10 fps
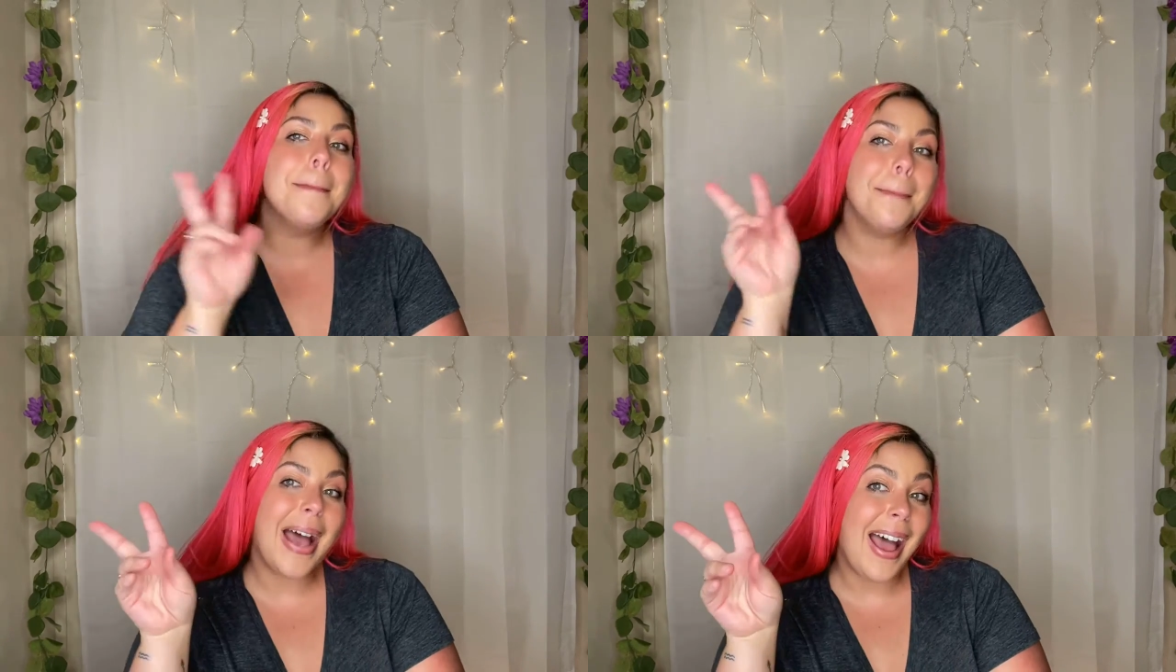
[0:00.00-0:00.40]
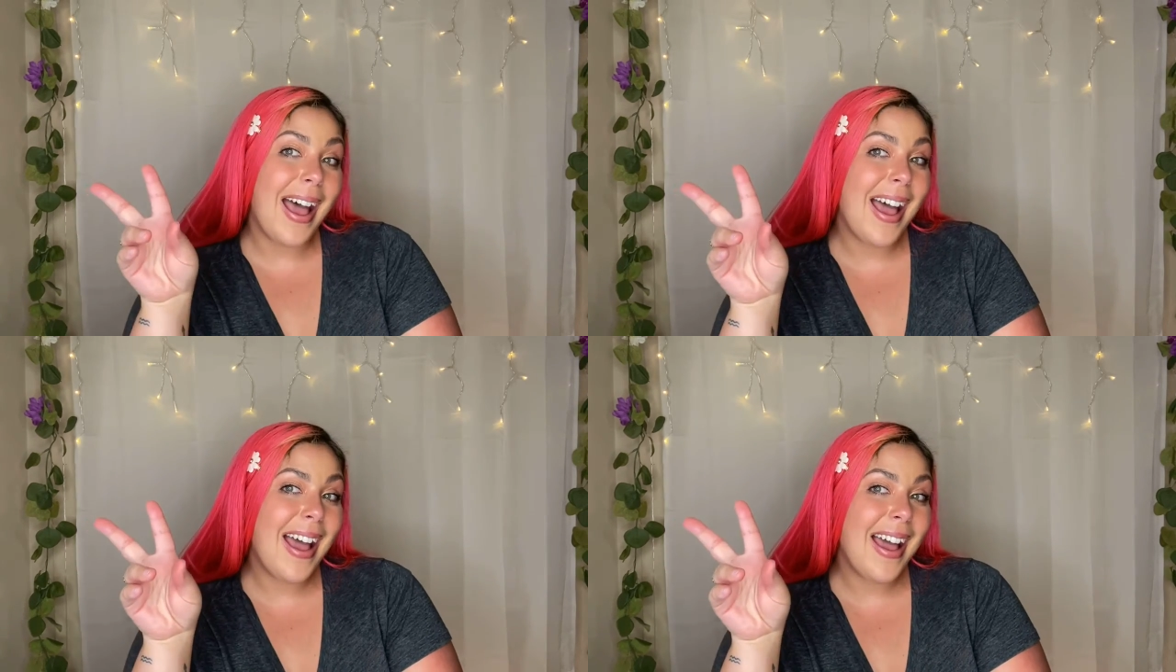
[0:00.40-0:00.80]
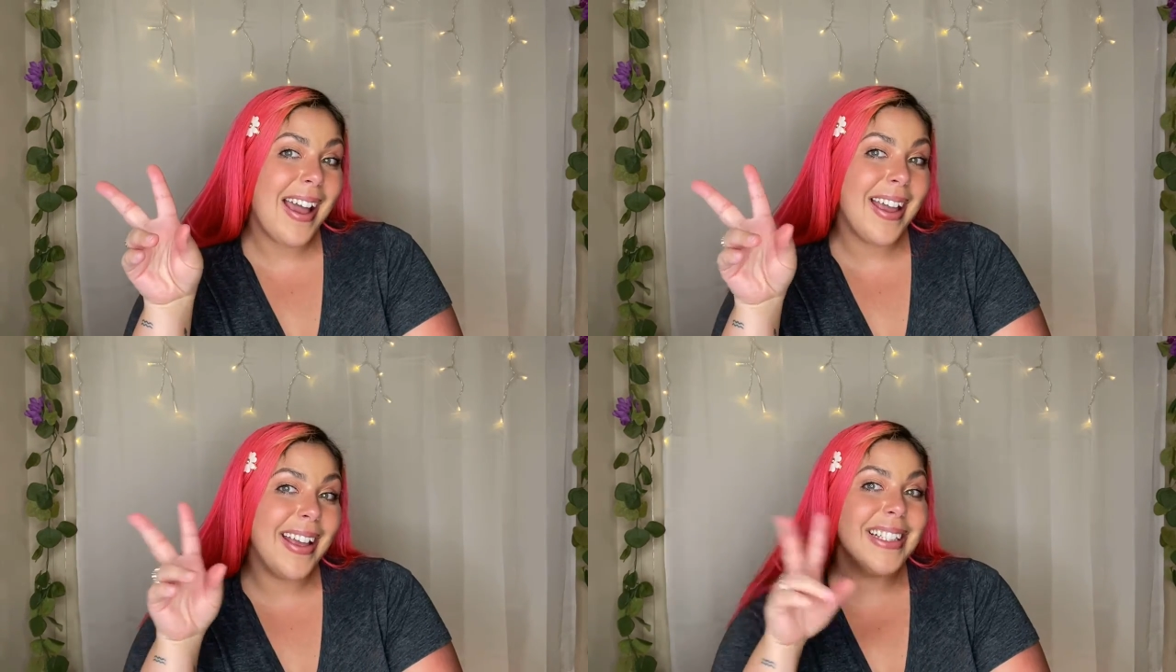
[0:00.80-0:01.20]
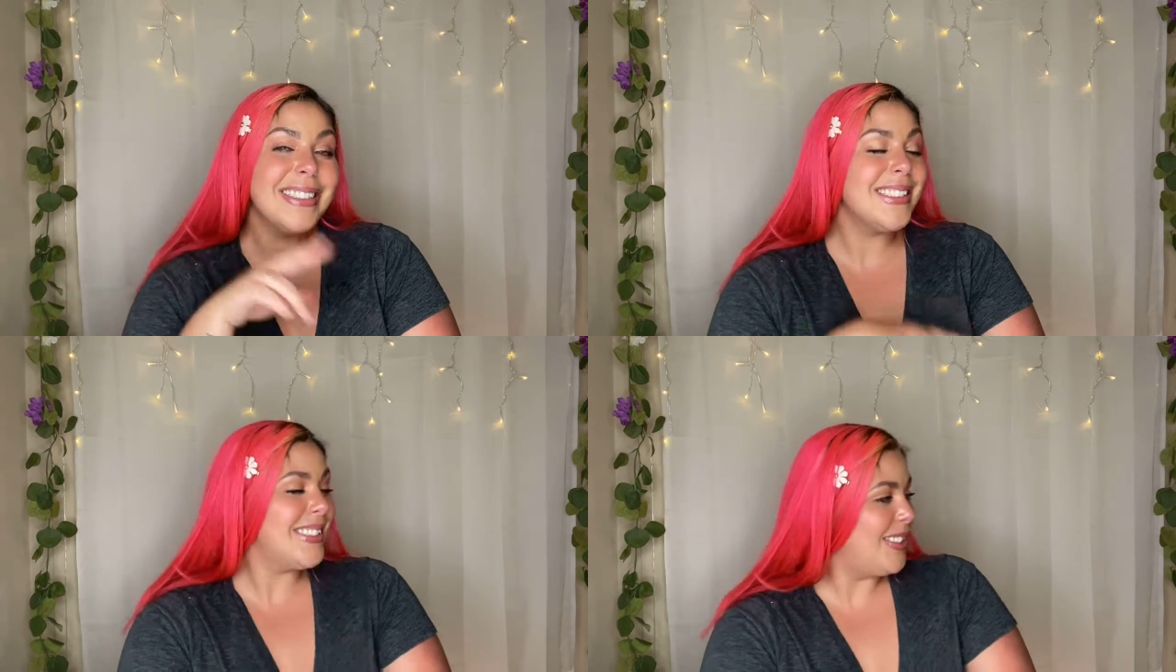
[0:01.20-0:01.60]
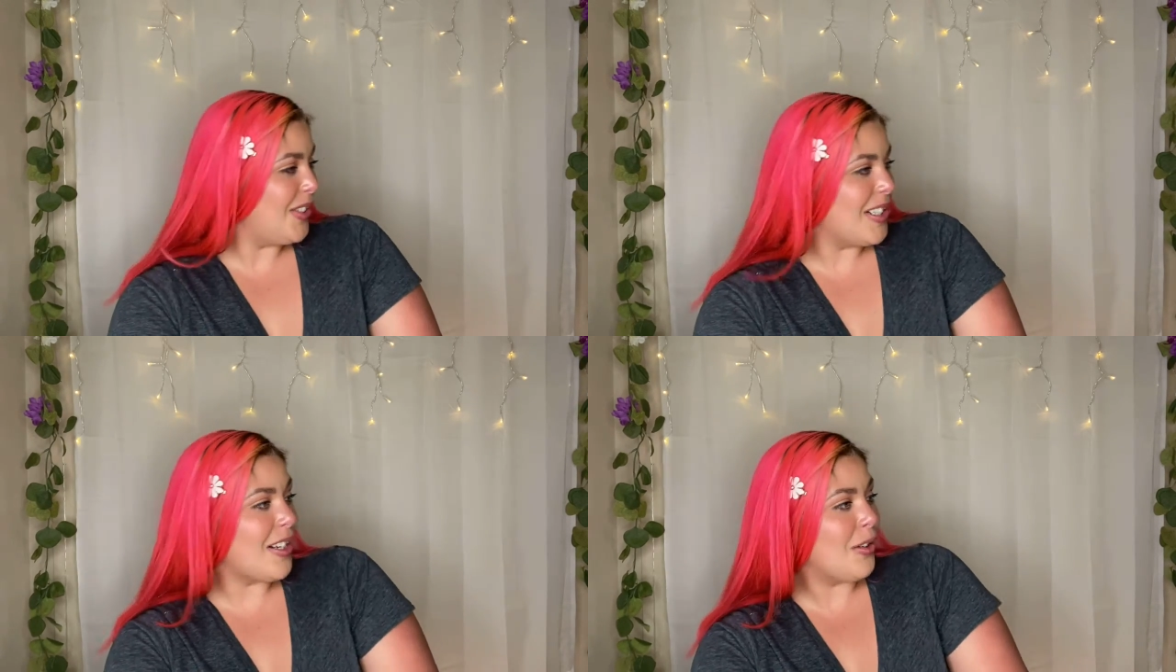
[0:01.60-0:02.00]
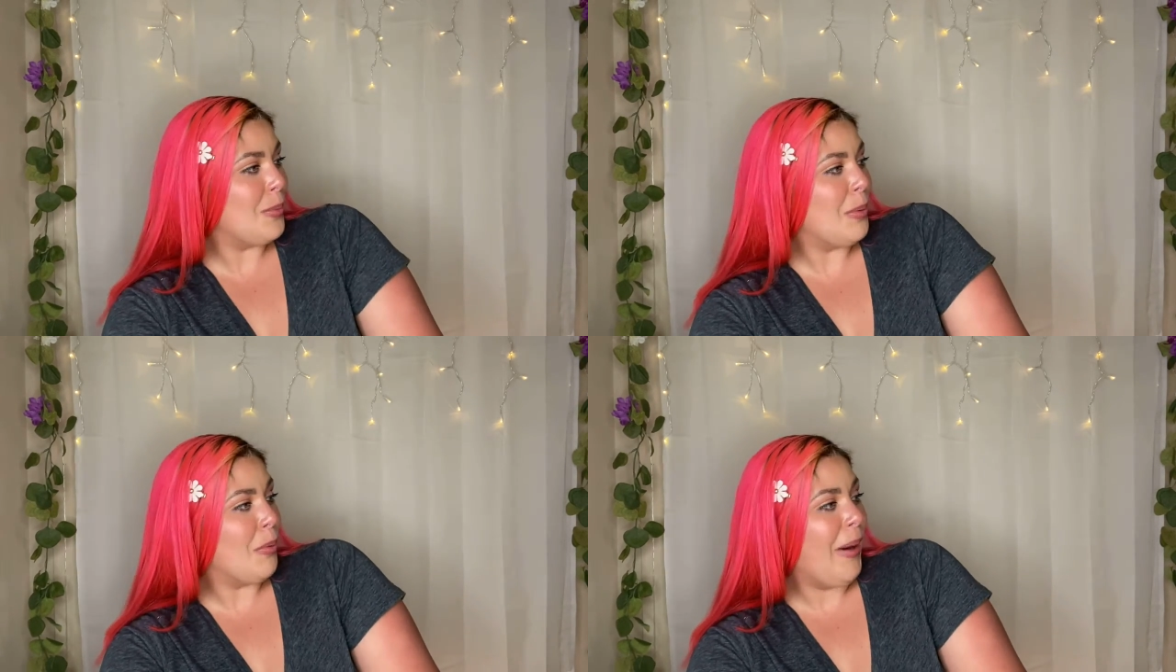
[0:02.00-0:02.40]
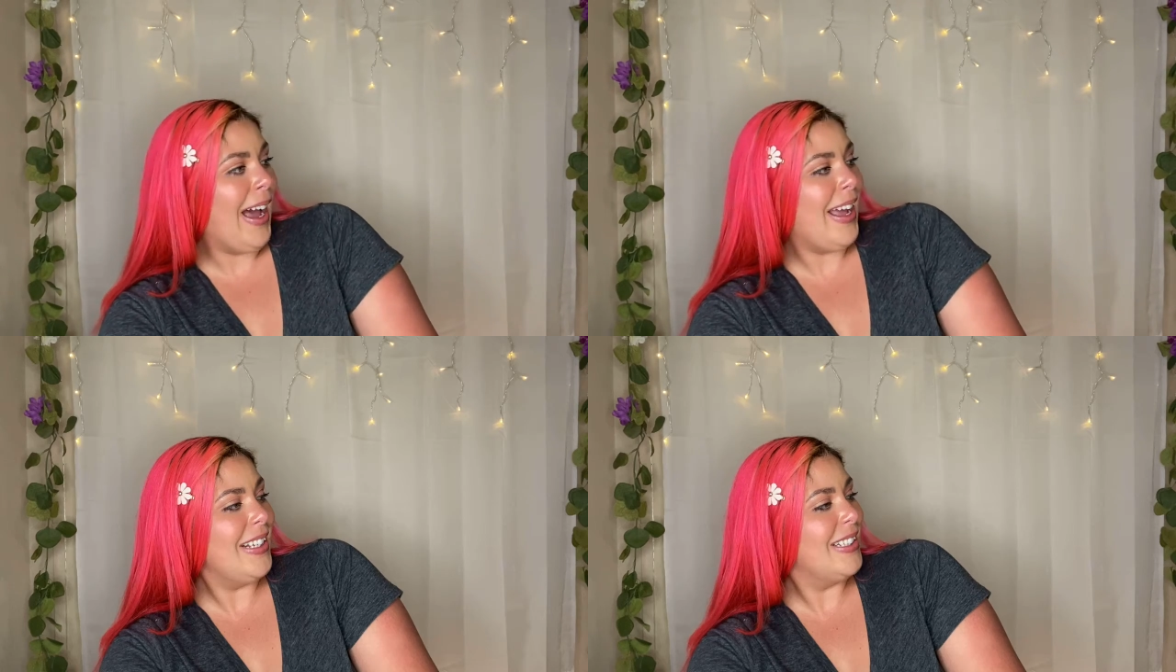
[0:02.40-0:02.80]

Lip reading: Bye. Do you want to tell the people why?